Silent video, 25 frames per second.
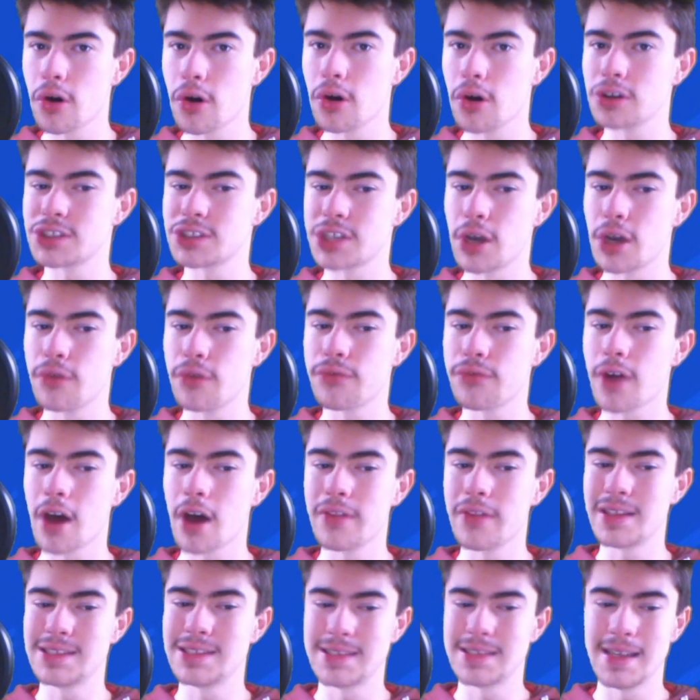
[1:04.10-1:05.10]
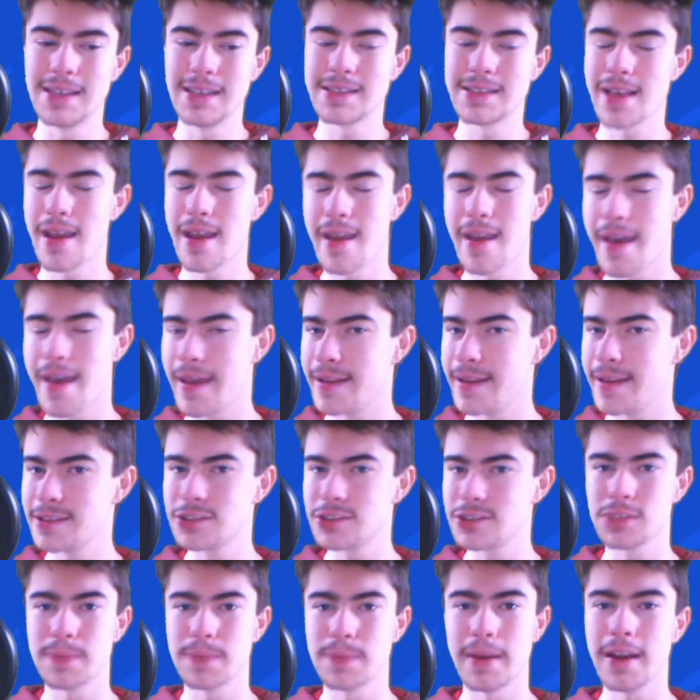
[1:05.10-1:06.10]
so far this season. It has
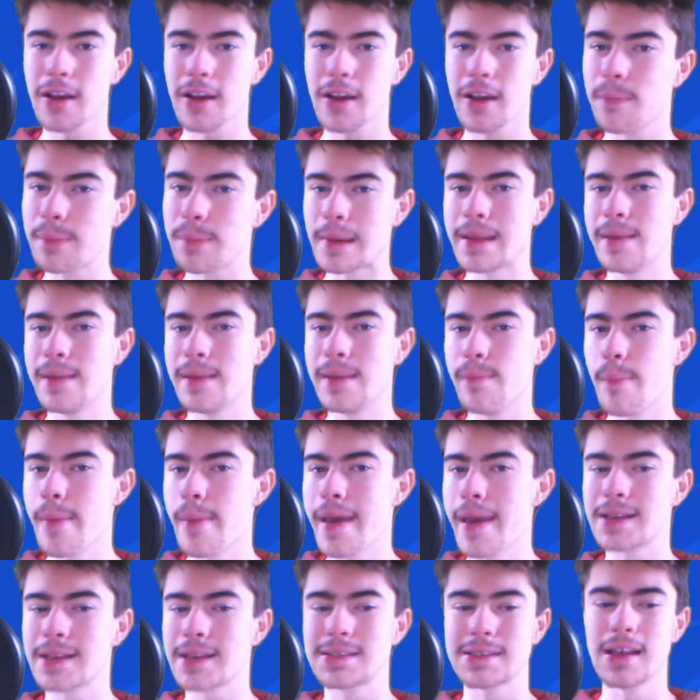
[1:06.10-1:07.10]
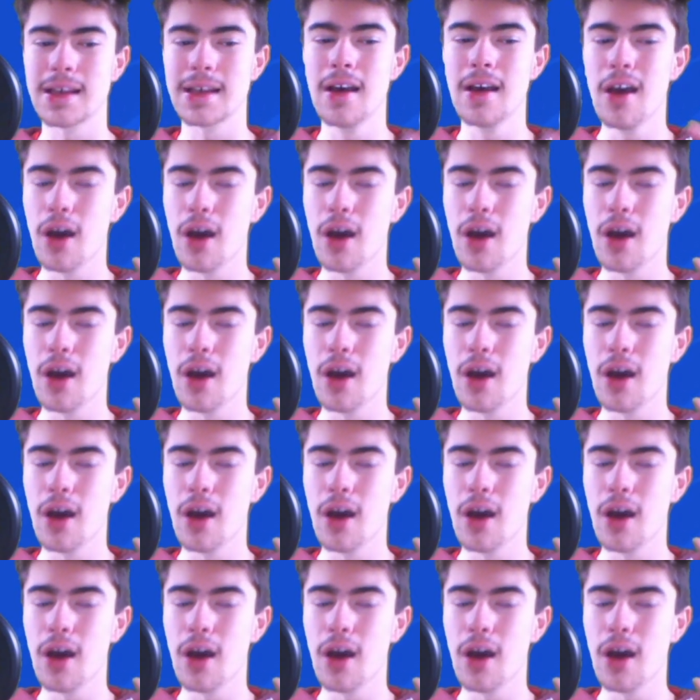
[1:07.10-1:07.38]
just been a complete mix